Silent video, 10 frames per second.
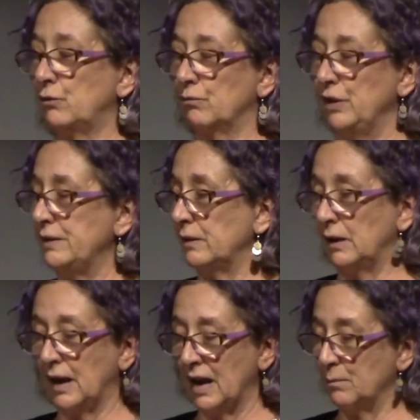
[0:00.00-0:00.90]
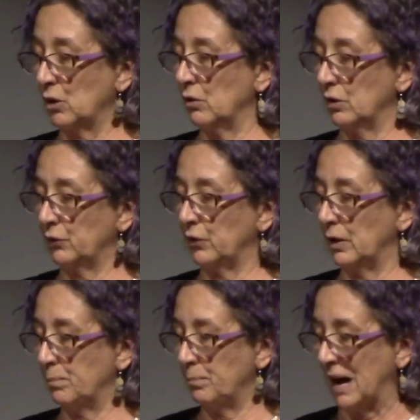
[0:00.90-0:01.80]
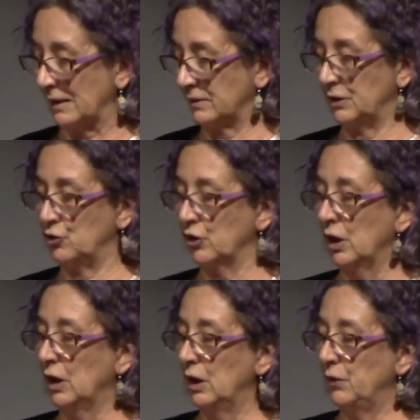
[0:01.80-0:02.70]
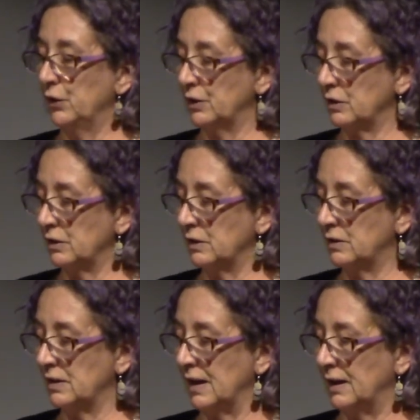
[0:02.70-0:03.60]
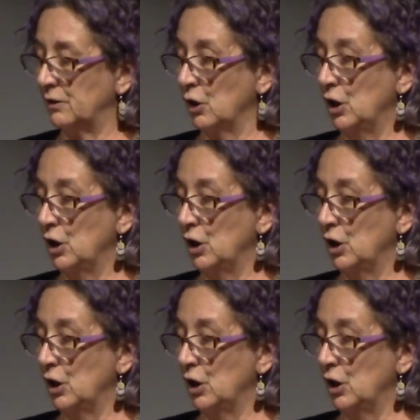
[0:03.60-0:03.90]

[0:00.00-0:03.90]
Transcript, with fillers: recently came across a passage that said,